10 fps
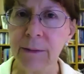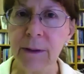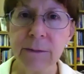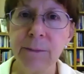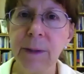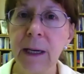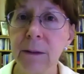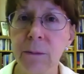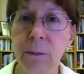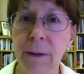It doesn't
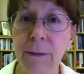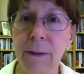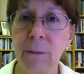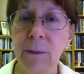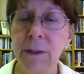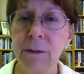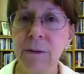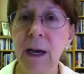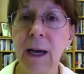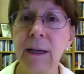matter whether they win or
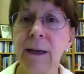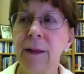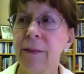not.